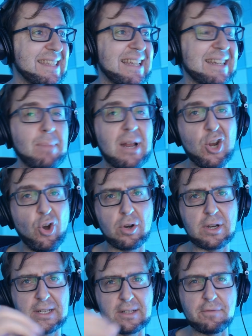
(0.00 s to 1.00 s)
that
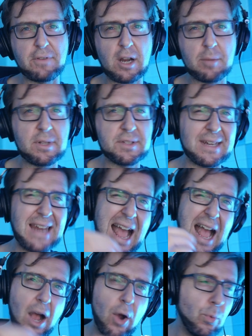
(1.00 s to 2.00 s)
belong in variables and
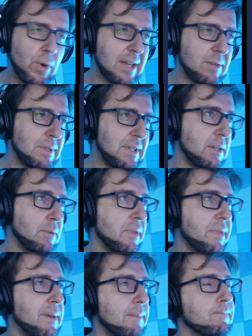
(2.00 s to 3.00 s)
how can we deal
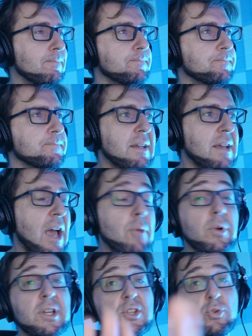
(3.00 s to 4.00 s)
with them? I
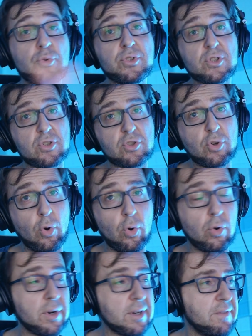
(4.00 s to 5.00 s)
want to use
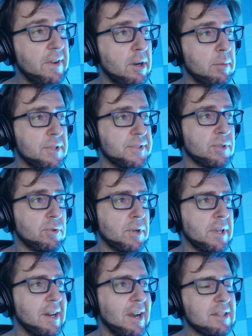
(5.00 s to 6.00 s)
score, the variable score
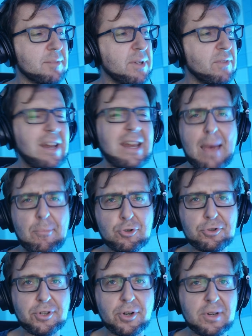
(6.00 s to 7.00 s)
here, as a bit of a
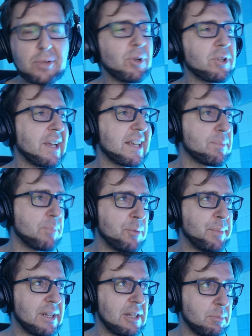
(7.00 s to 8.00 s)
laboratory. We're going to
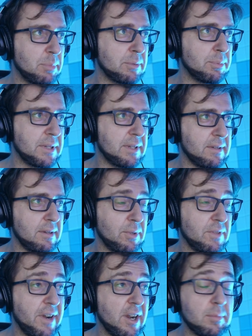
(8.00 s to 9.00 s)
experiment a little bit with uh, with
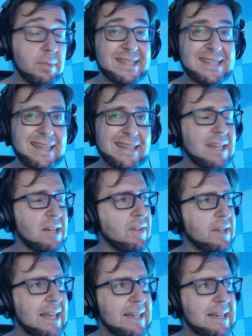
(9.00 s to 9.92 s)
variables and kind of like